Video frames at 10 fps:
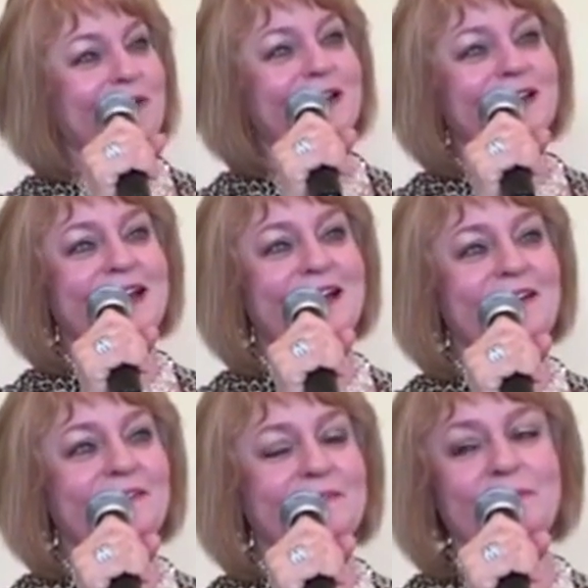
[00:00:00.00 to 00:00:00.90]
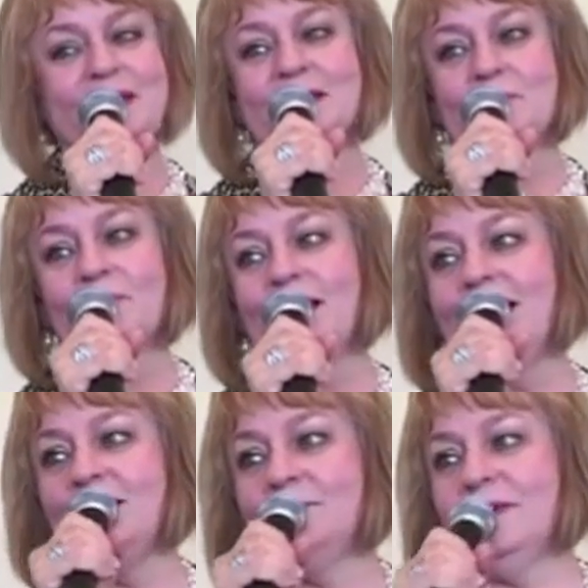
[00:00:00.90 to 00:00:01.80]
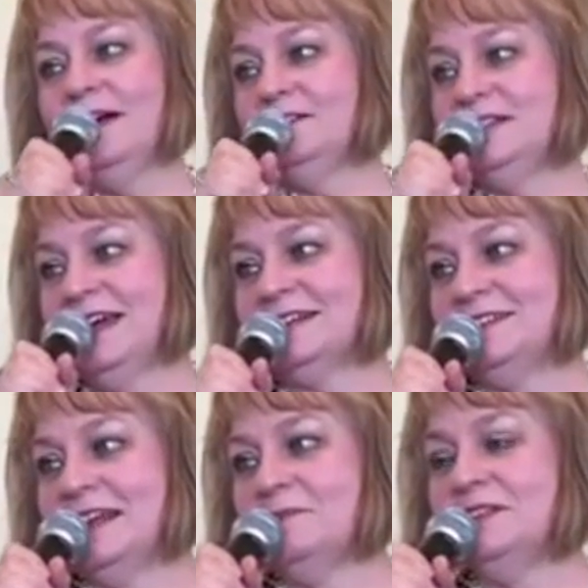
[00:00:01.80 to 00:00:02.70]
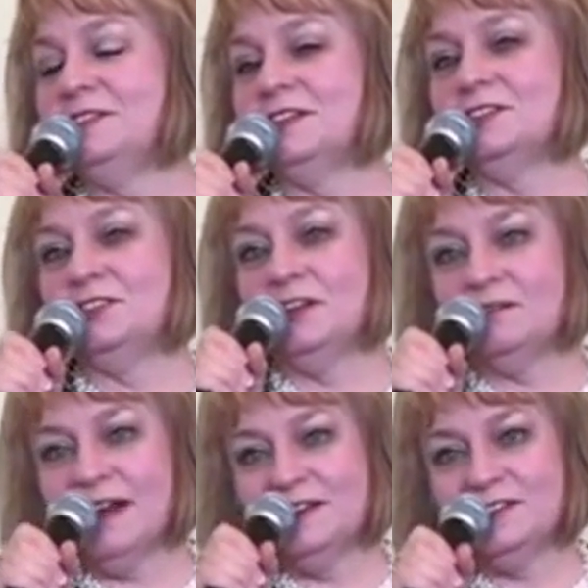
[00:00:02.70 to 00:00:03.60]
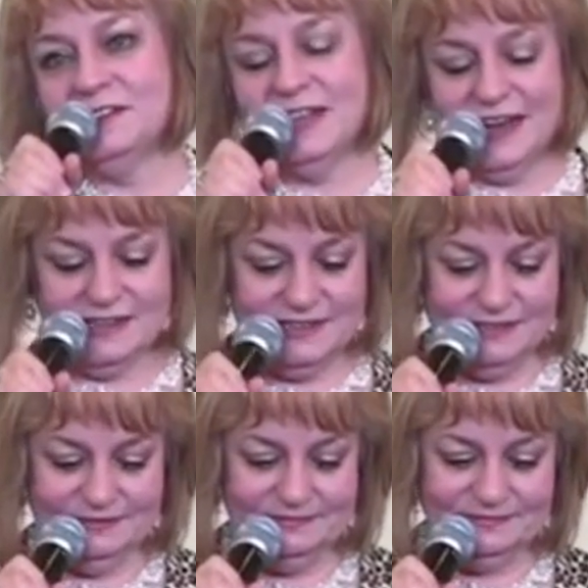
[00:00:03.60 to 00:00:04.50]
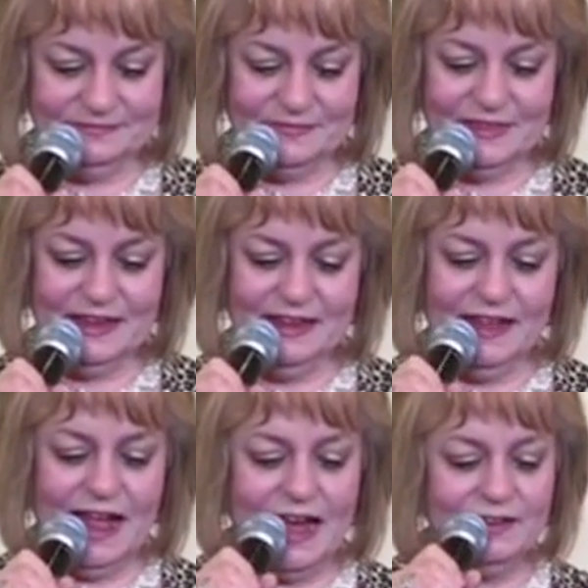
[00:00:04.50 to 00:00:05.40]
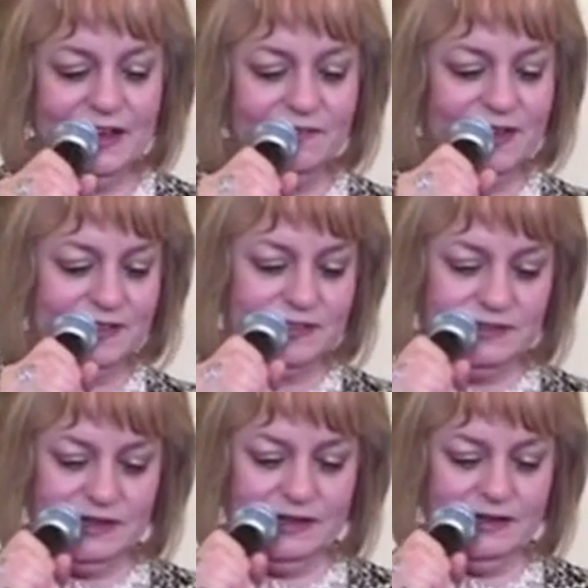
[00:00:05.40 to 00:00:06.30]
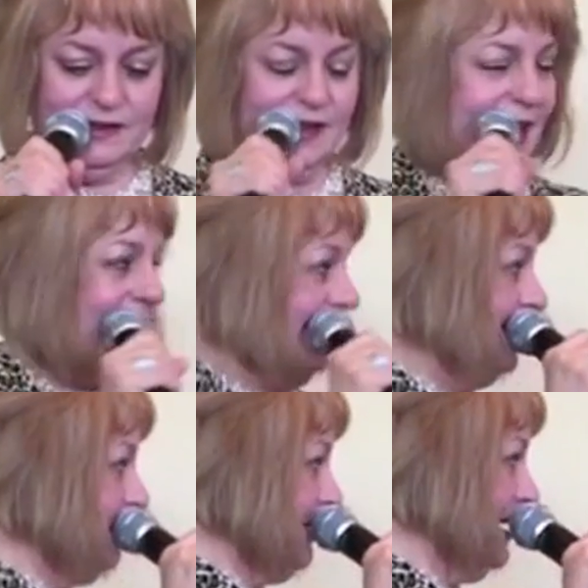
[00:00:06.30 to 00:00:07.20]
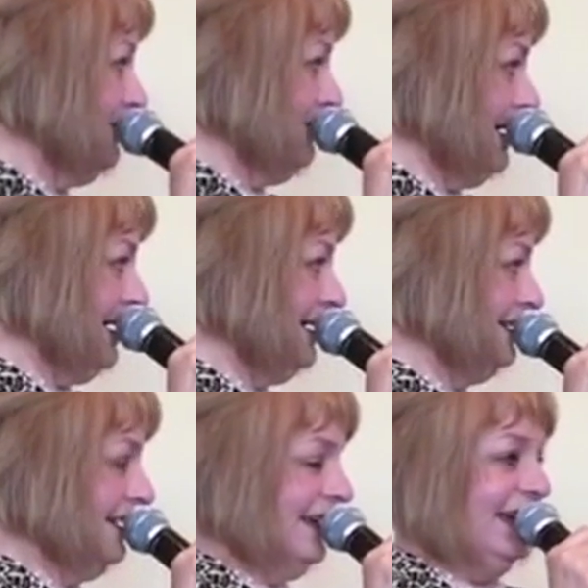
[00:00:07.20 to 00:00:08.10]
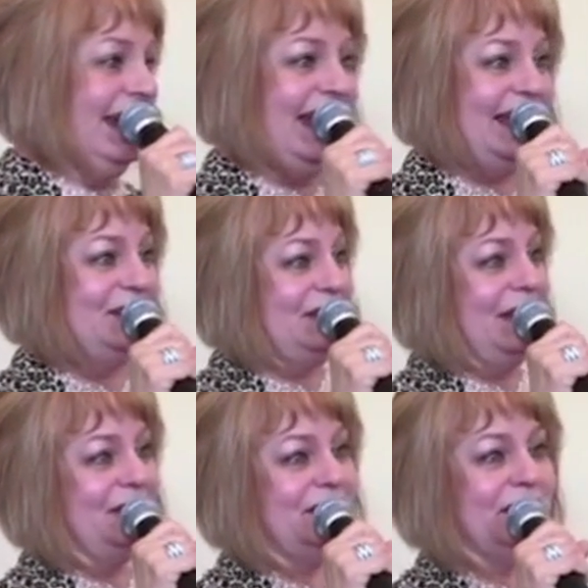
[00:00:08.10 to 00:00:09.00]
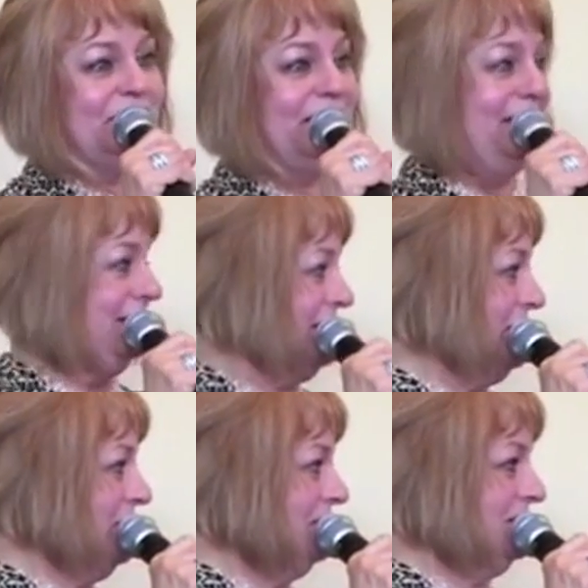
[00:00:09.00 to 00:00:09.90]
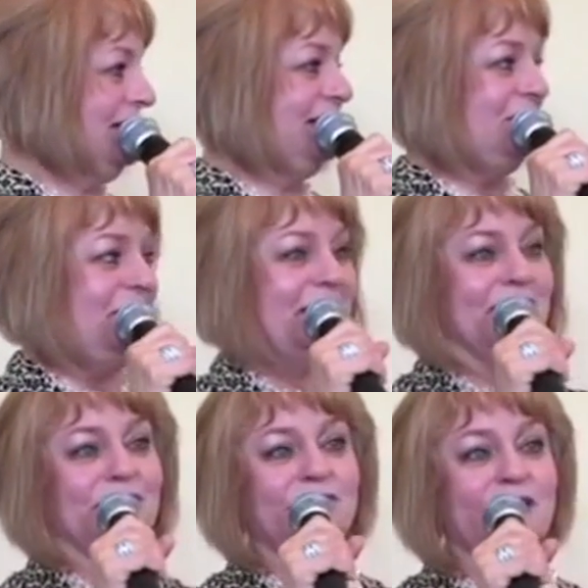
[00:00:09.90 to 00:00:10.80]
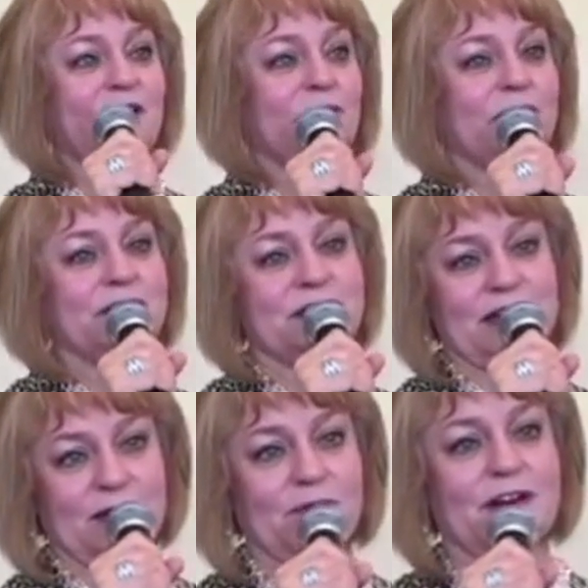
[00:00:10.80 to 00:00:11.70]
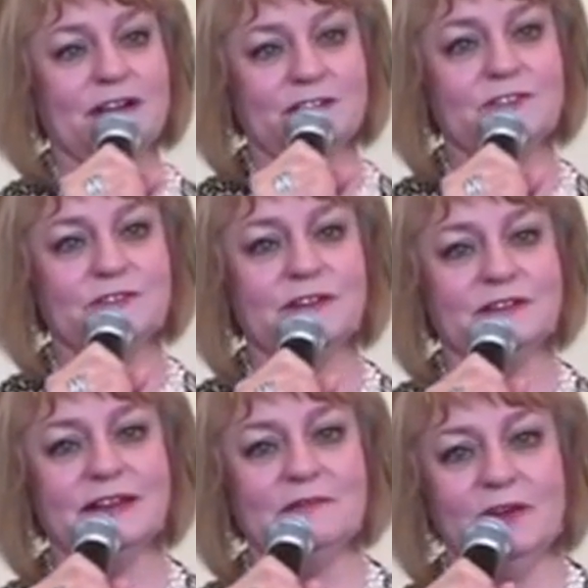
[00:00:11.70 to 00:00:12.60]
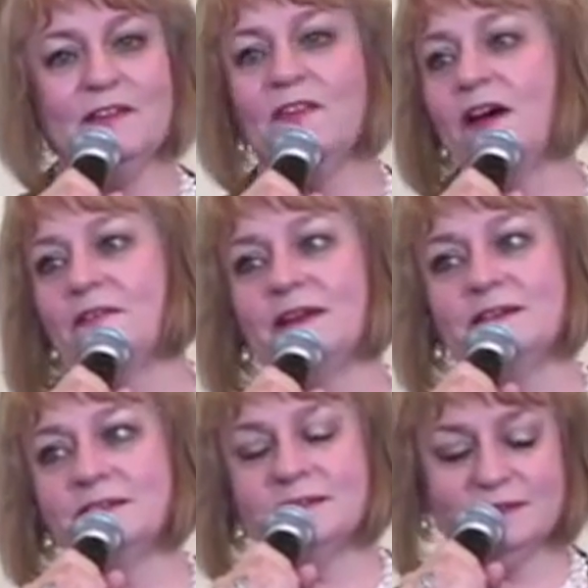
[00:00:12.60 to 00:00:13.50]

But now, being a proud, proud Texan, I'm a sixth generation Texan, I love history. And in Grapevine, as Nancy and Mindy know, as many of you know, we celebrate history and we love it.